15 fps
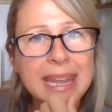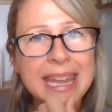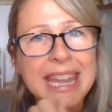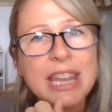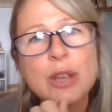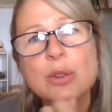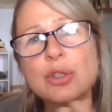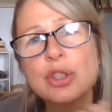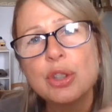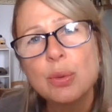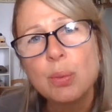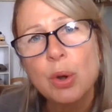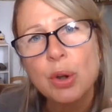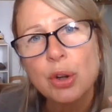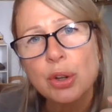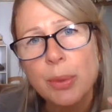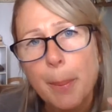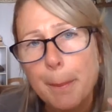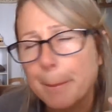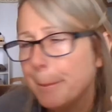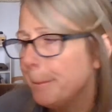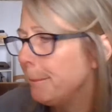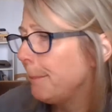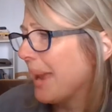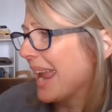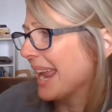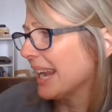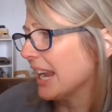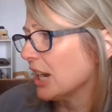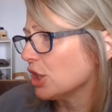He used the word
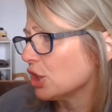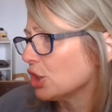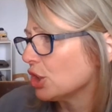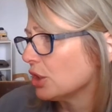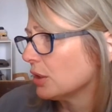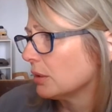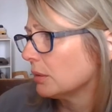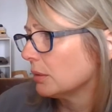banished.